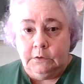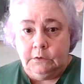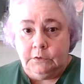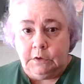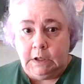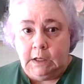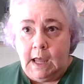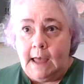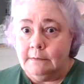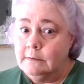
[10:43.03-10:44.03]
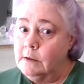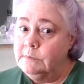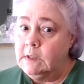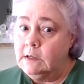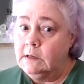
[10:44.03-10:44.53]
She has
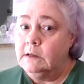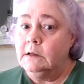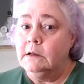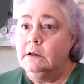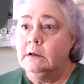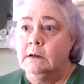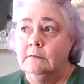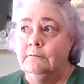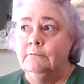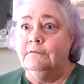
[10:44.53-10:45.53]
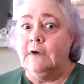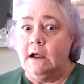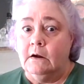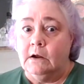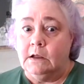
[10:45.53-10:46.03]
something
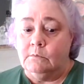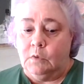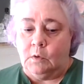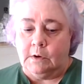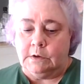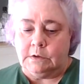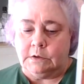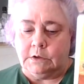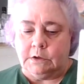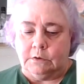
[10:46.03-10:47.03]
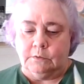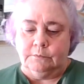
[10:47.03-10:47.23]
very important to do